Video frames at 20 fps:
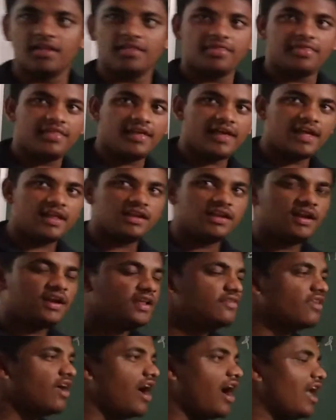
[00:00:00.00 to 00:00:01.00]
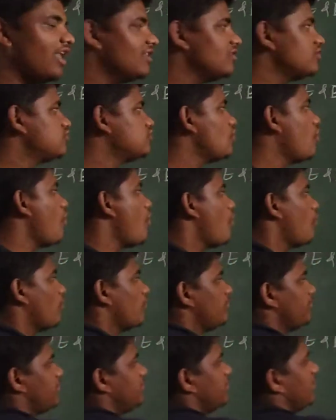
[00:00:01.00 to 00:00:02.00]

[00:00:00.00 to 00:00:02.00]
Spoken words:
Then it is also